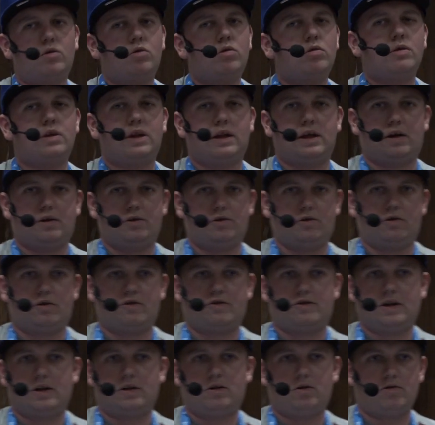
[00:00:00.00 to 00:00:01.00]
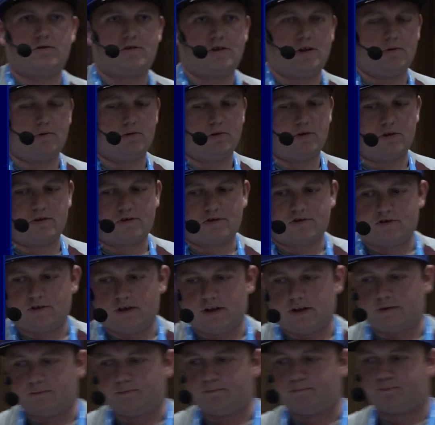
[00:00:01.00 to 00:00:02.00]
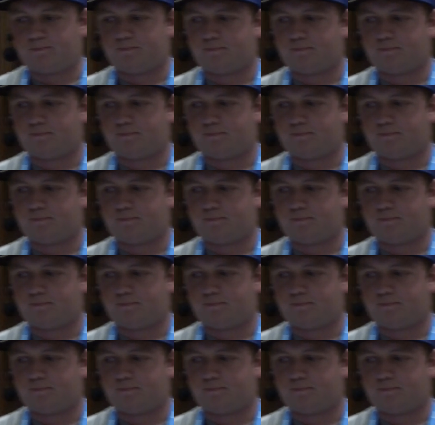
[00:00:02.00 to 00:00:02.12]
all the others that you see on the screen.